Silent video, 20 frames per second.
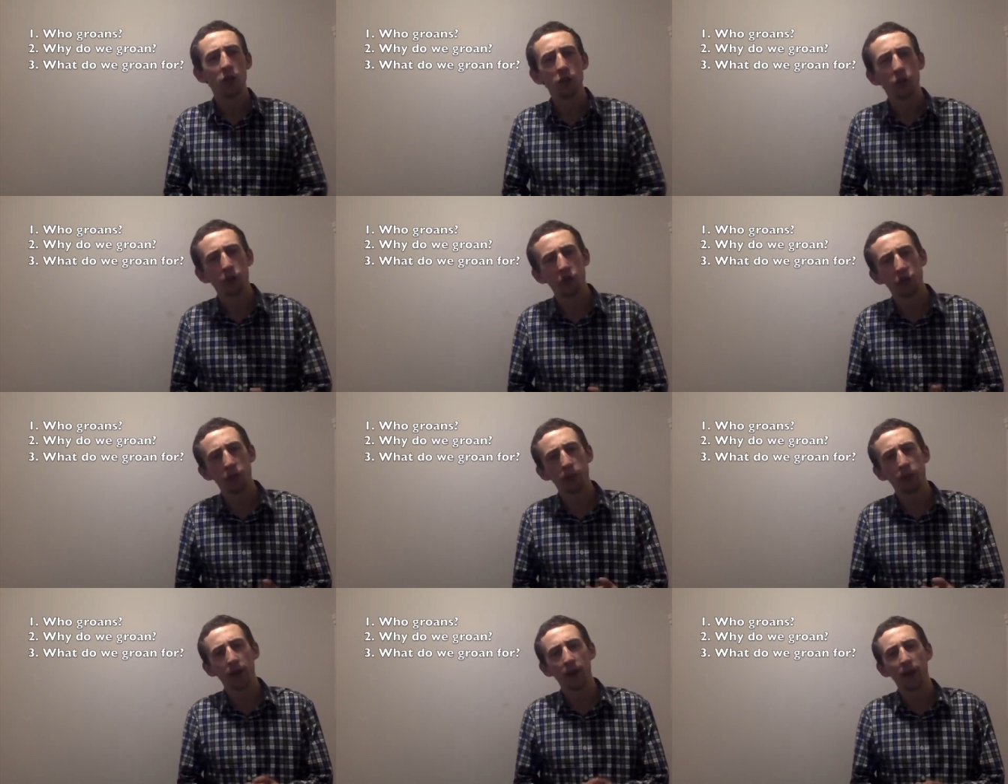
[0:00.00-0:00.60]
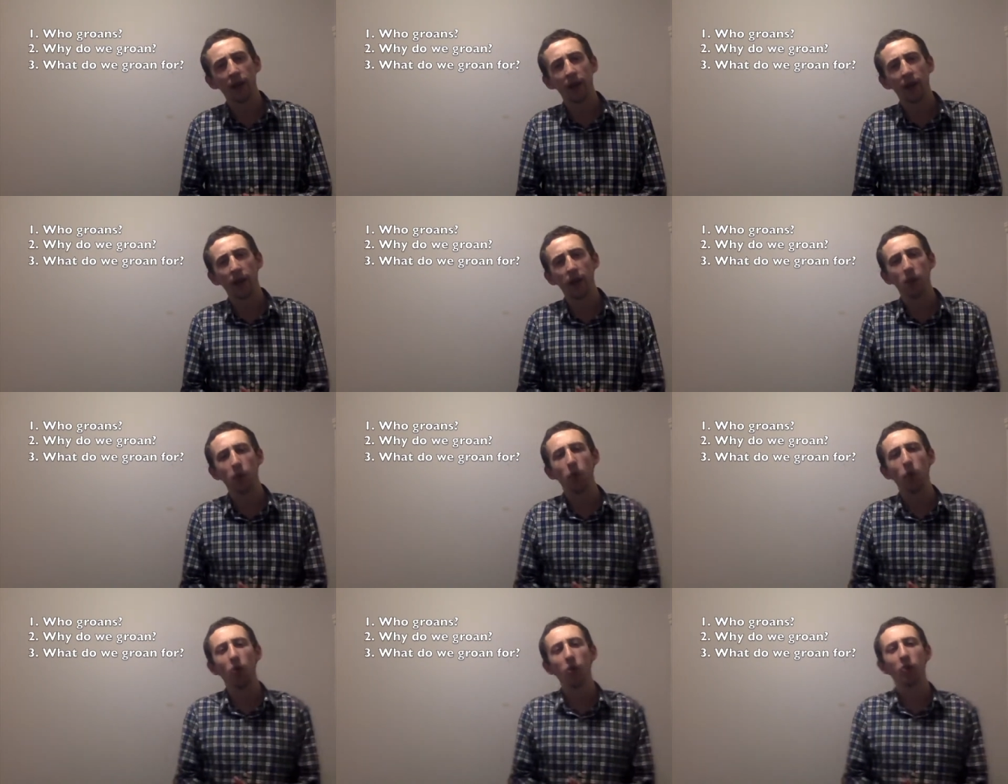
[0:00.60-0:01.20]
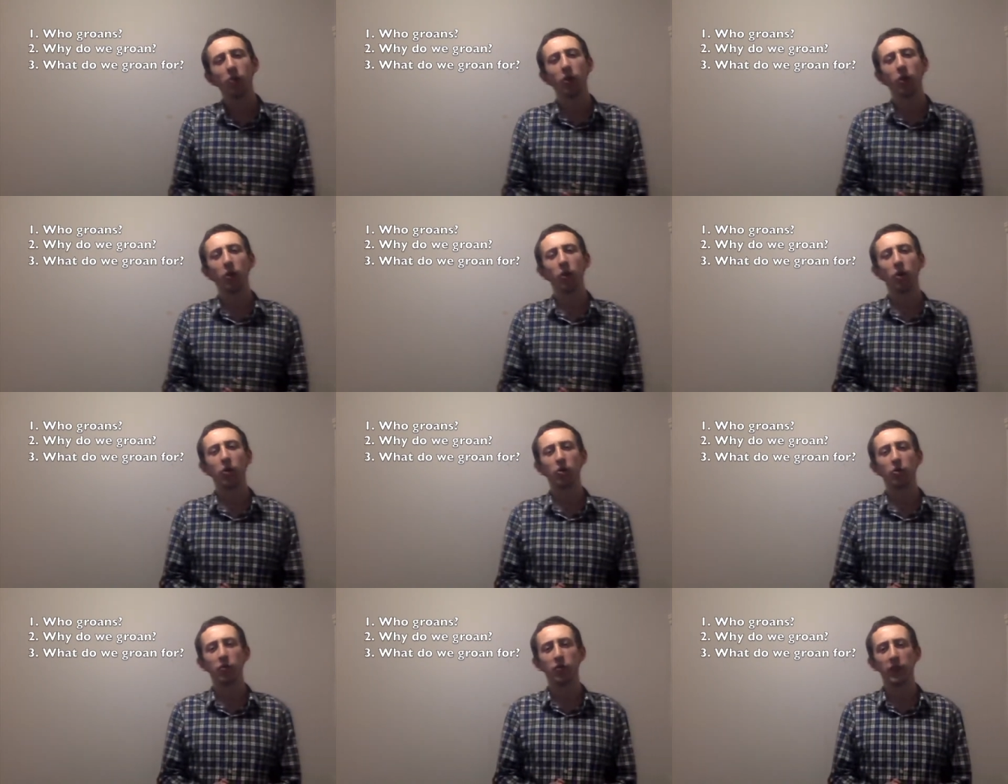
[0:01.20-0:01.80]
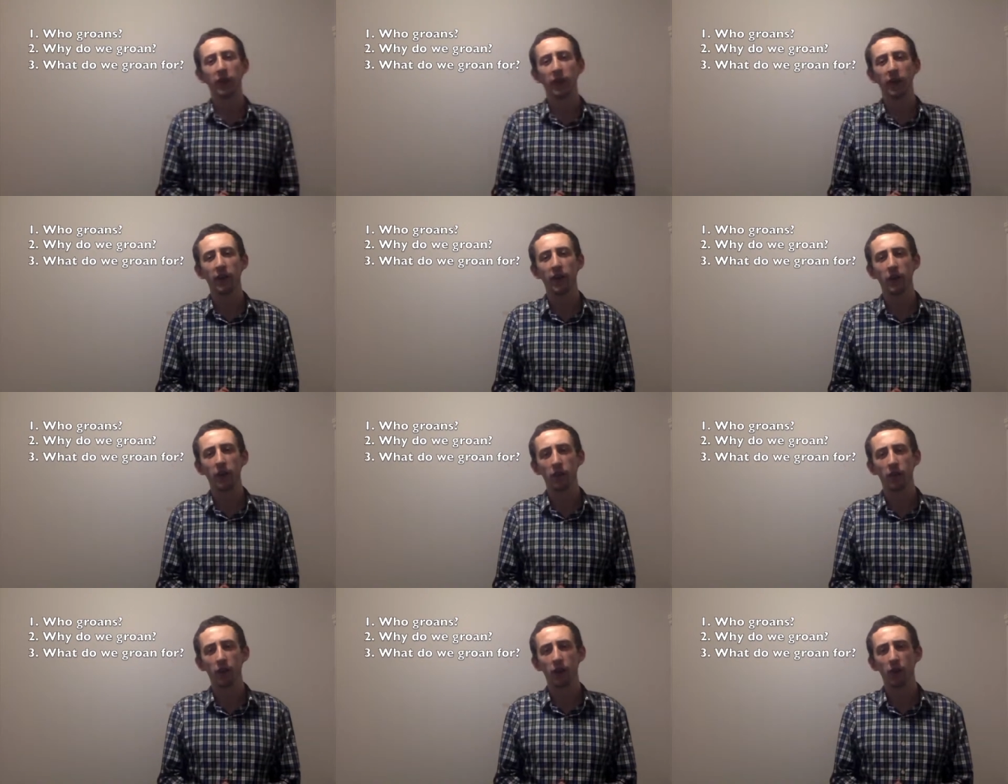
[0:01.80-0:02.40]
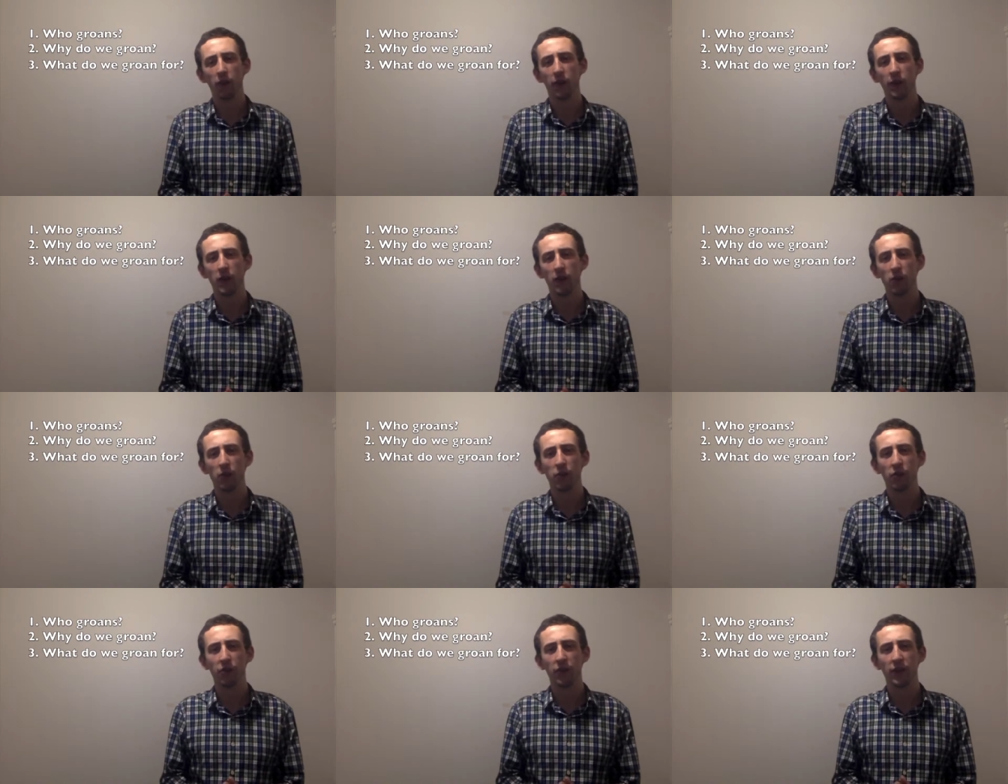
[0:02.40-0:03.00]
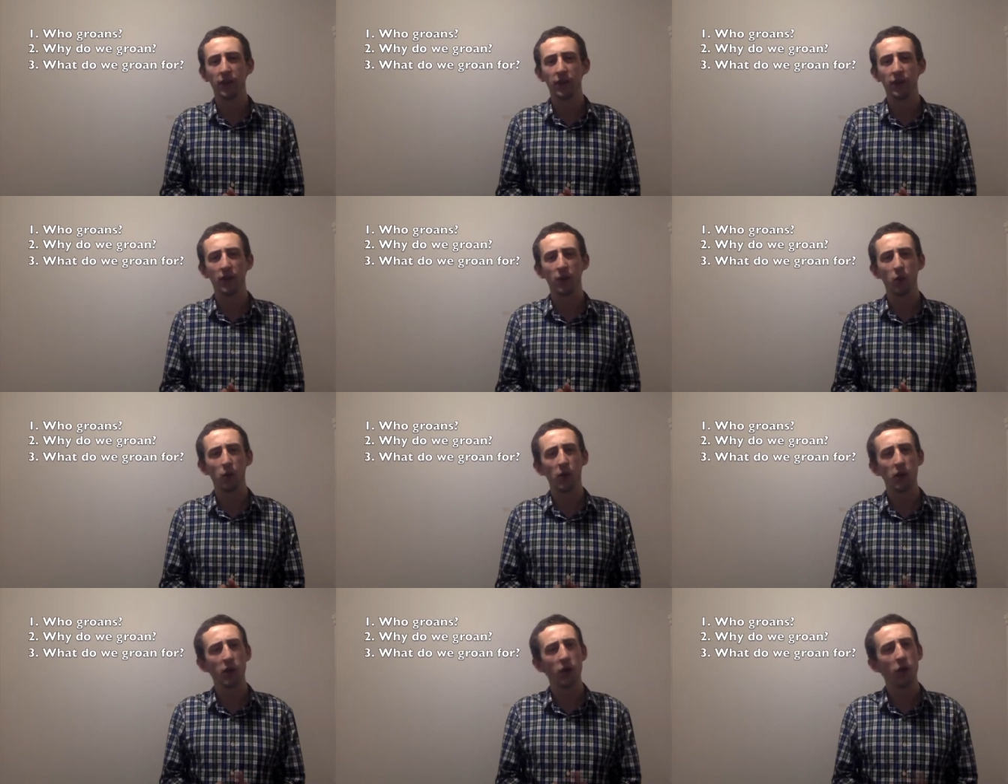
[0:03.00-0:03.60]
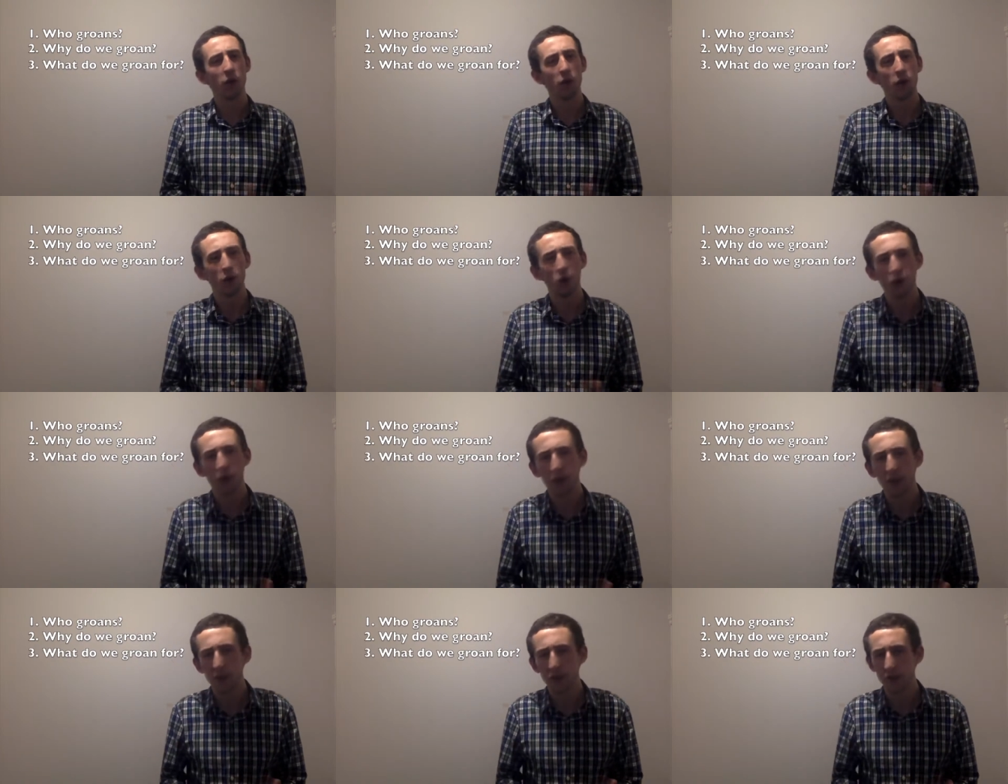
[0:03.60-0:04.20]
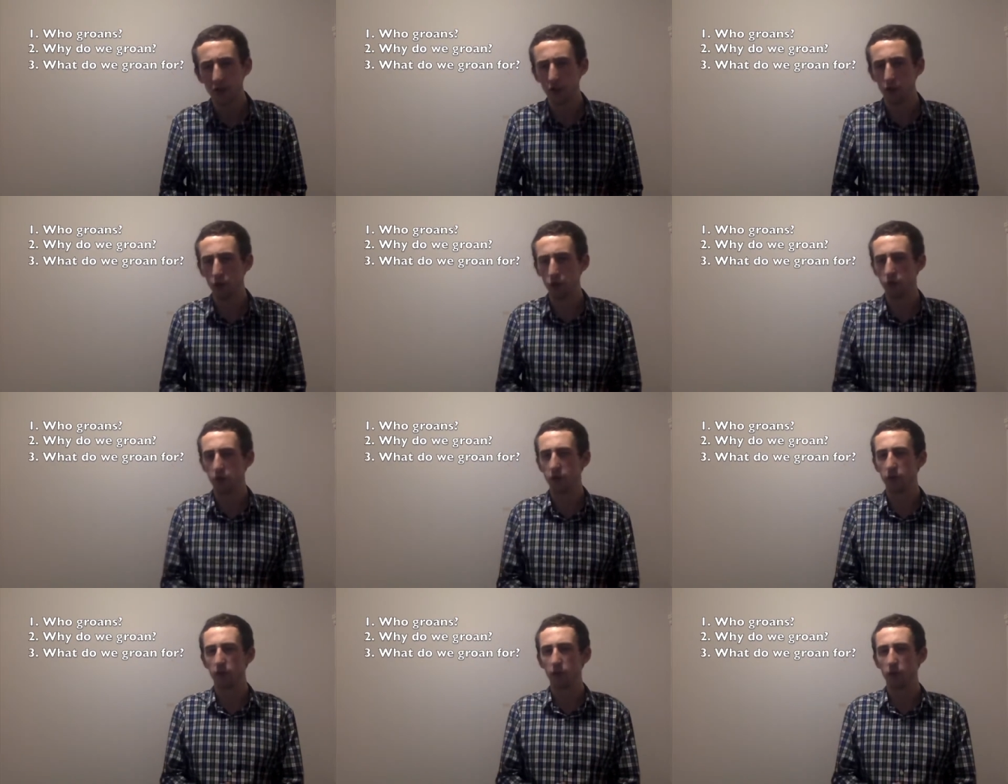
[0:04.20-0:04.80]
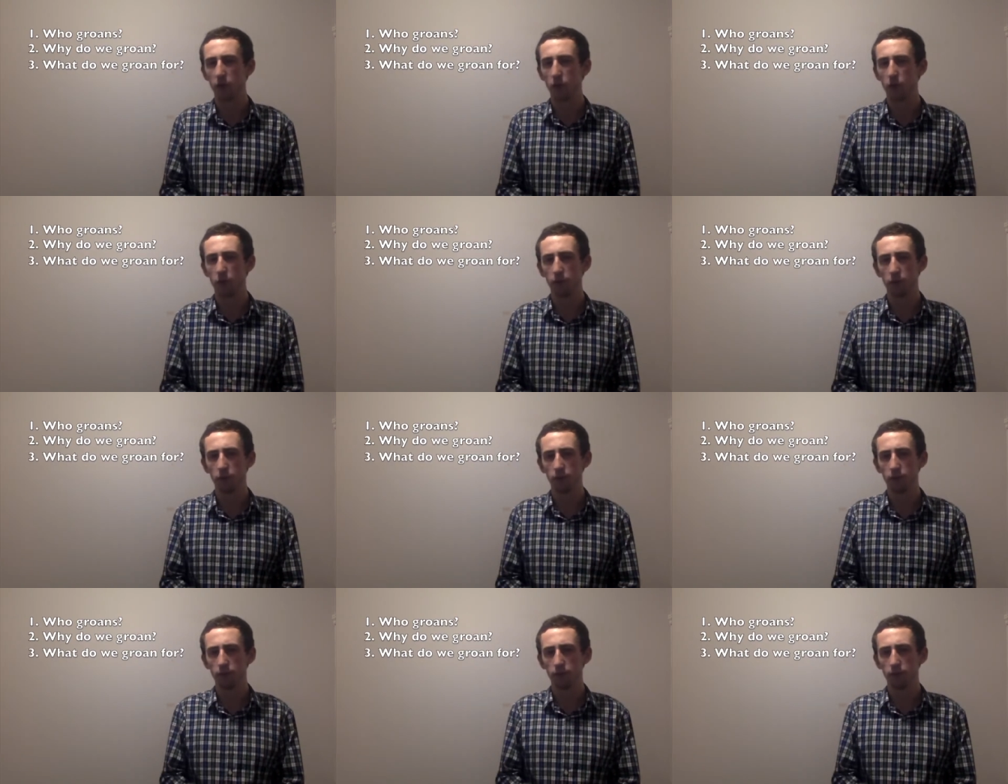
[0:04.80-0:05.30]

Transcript: Just to be clear here, Paul is not contradicting himself here and saying that we are not already children of God.